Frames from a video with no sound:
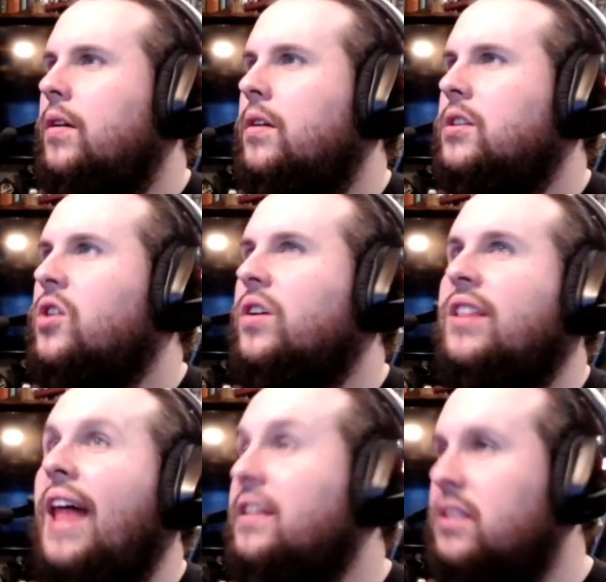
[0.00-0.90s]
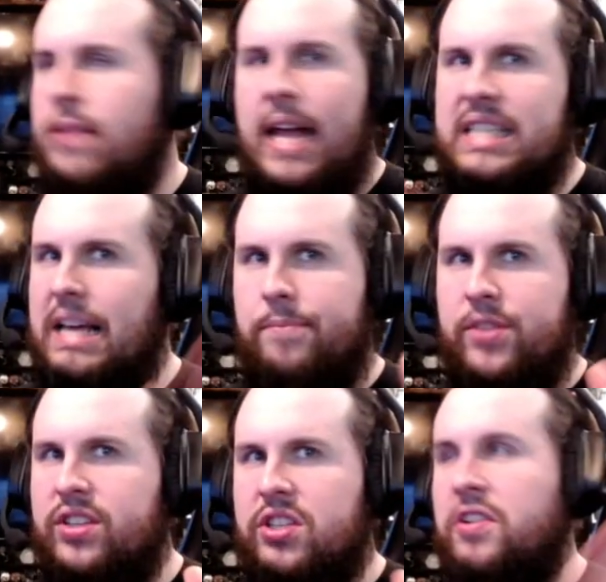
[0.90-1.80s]
So that's it. So
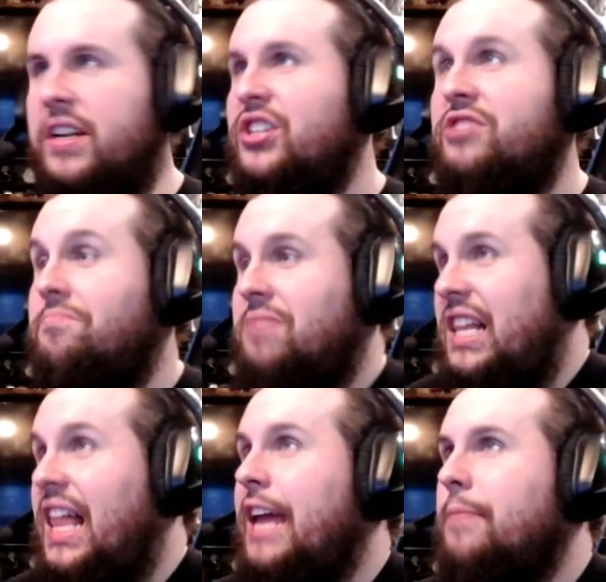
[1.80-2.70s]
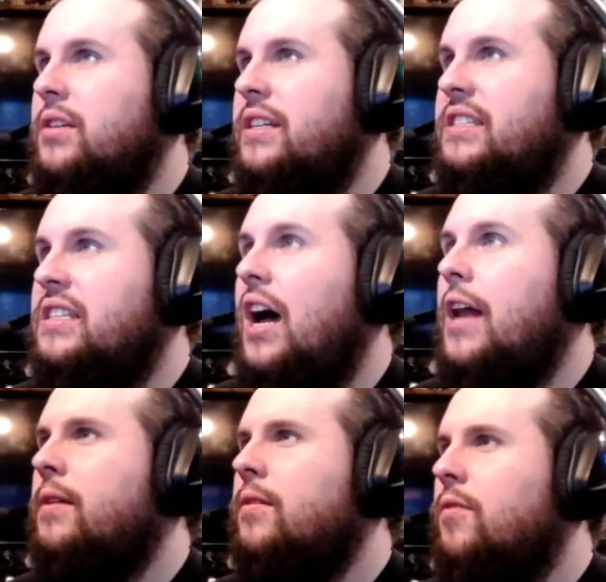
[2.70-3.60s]
the screen just claimed. It's
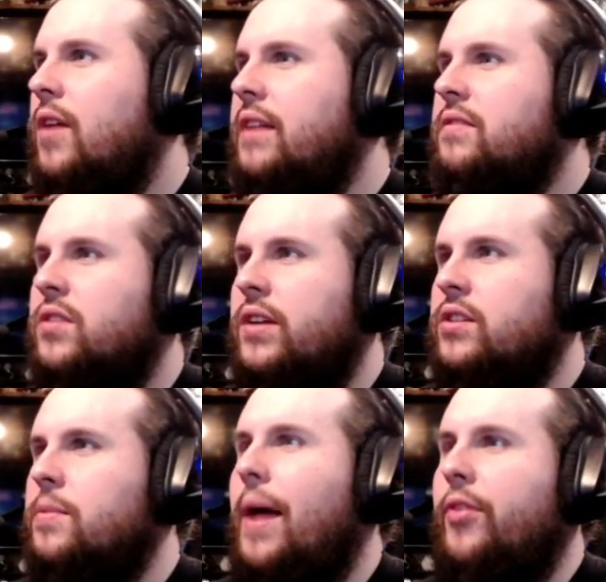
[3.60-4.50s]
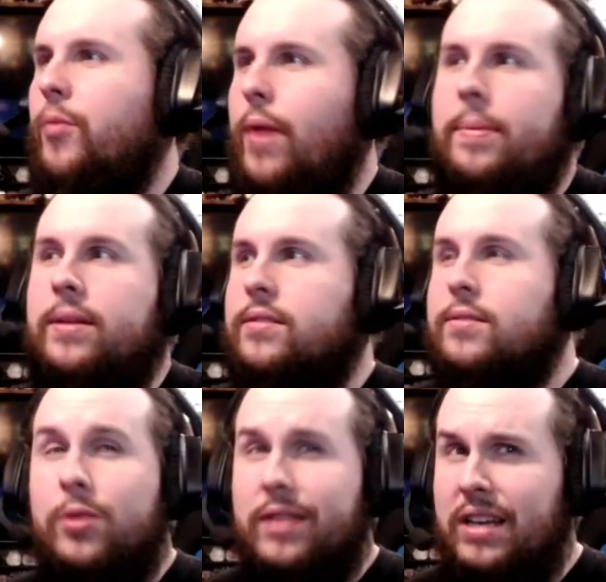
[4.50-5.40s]
done, right? So here's about the weapons,
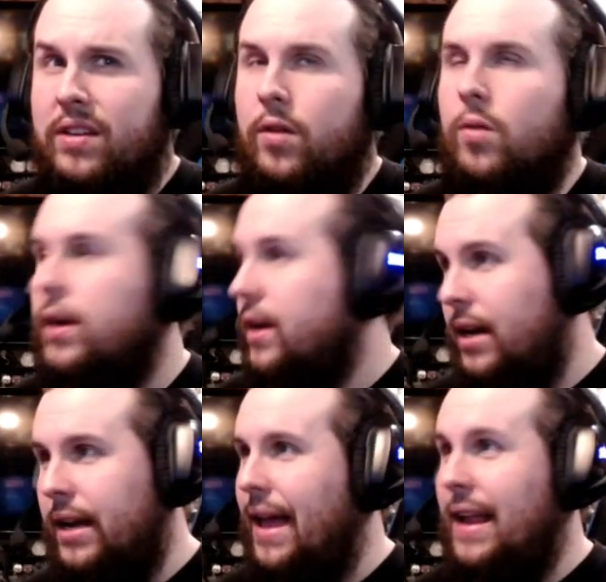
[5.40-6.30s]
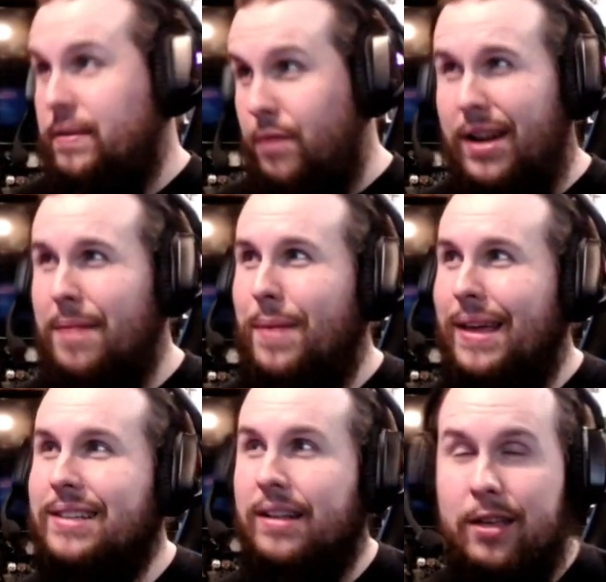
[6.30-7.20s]
what they do. Again, it's for him
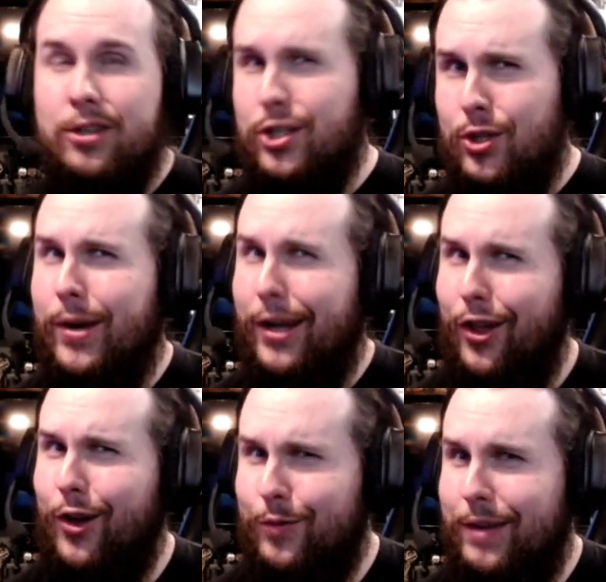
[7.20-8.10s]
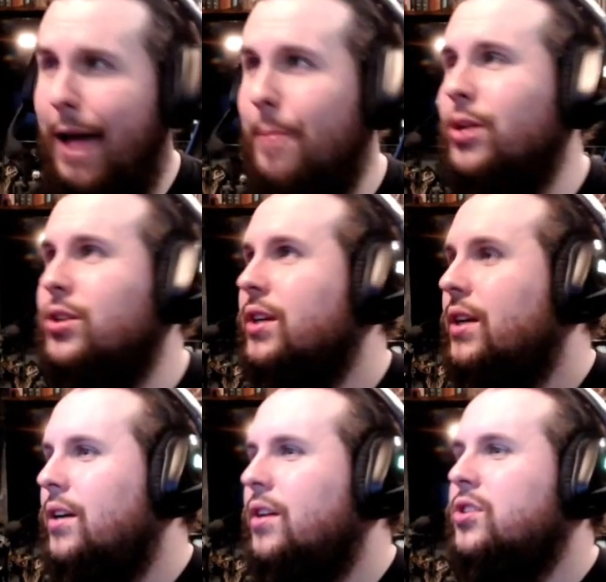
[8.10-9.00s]
basically just doing a lot of damage.
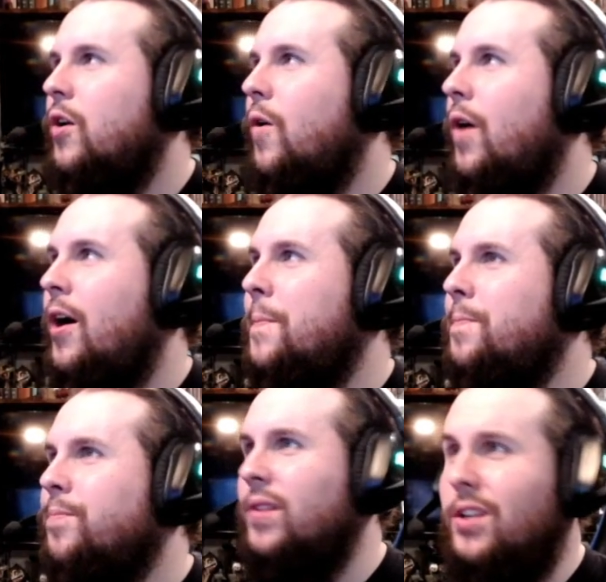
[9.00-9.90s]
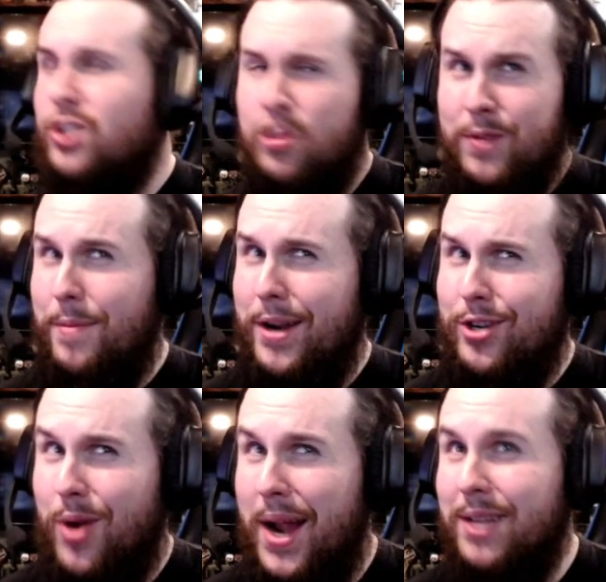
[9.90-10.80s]
So so much for my
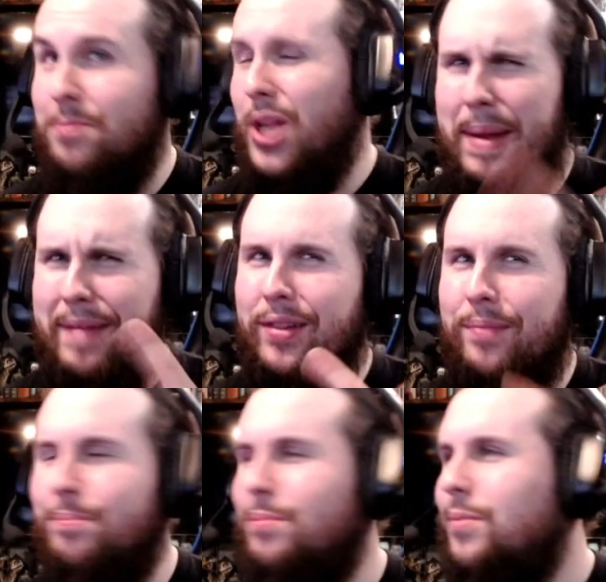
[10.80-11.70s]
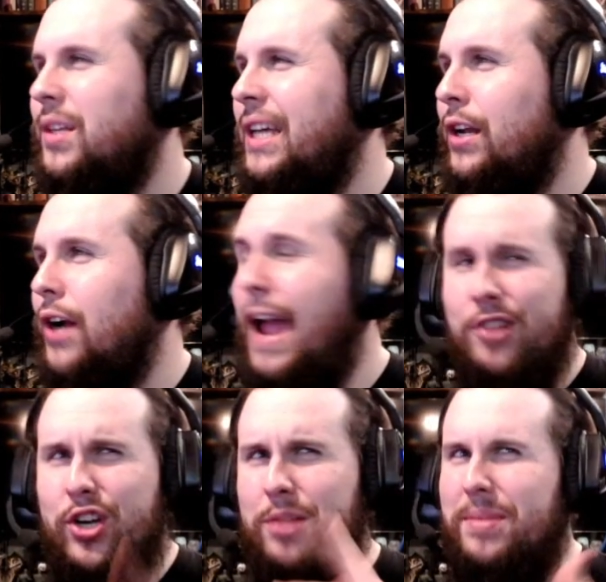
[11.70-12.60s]
dragon build. I'm gonna have to, I have a
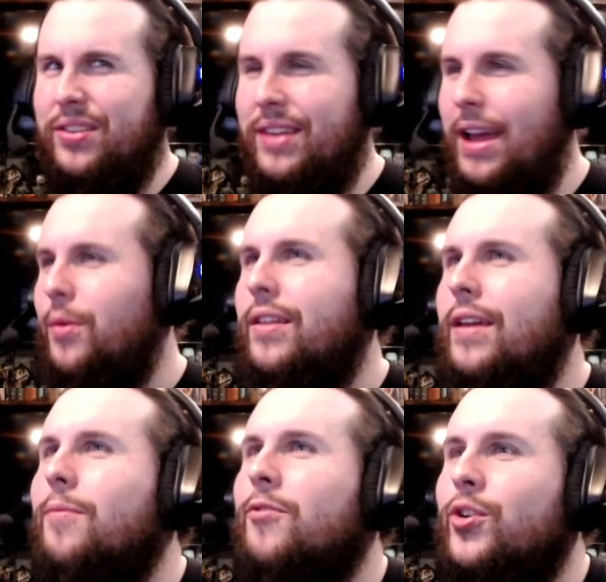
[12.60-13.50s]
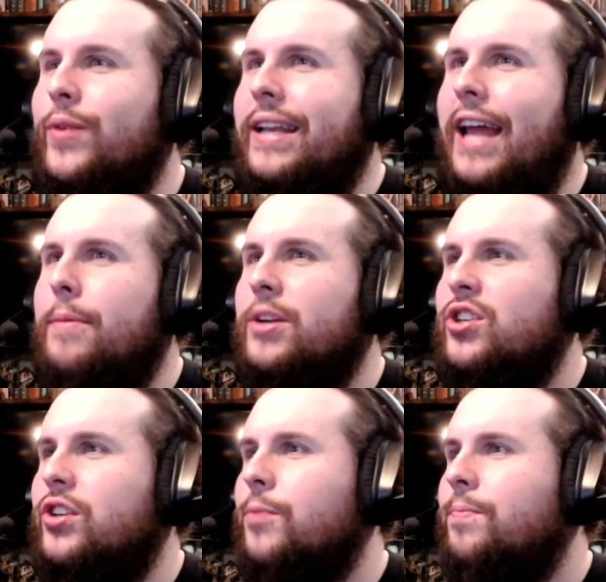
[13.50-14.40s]
good build now with him for doing damage
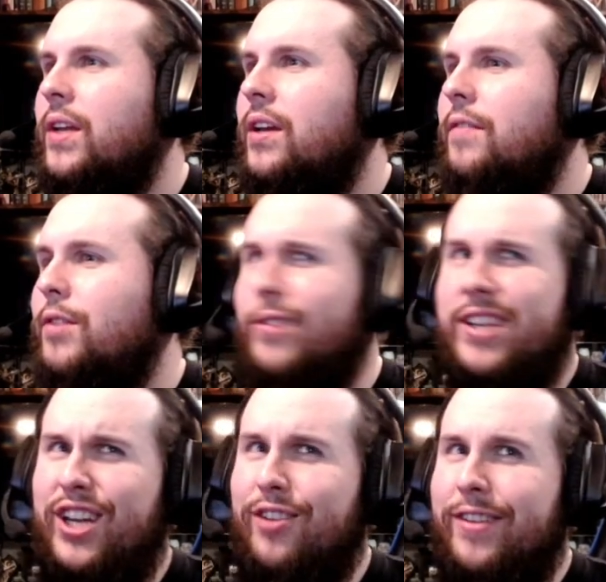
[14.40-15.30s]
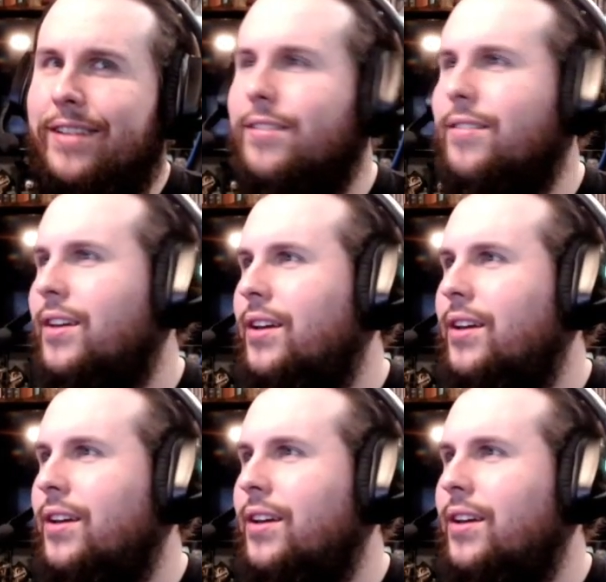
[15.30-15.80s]
too. You're curious.